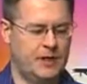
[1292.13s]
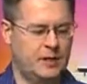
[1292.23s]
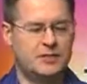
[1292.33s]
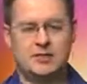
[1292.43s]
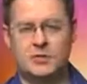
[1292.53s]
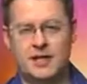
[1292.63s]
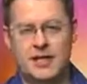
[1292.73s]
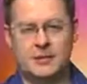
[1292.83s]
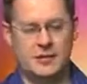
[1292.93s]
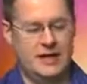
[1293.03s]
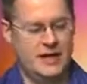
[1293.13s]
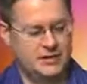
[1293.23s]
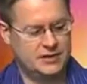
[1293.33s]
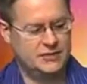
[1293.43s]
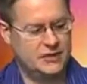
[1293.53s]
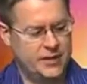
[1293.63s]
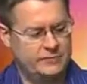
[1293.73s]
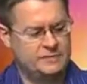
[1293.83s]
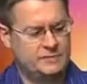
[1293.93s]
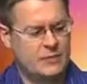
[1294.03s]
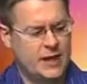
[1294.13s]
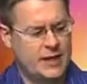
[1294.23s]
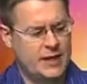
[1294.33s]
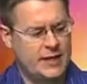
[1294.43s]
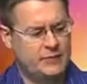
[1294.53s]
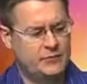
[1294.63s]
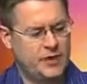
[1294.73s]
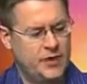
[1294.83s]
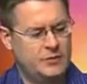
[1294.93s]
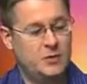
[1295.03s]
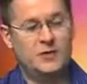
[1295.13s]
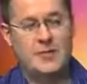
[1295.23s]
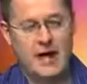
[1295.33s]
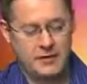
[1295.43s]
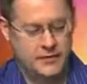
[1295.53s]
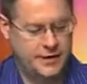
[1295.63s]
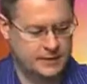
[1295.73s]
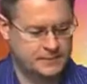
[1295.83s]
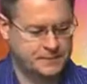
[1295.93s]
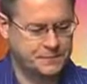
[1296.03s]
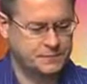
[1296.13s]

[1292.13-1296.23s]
Let me just read a couple of passages from. Uh, from the book of Matthew here.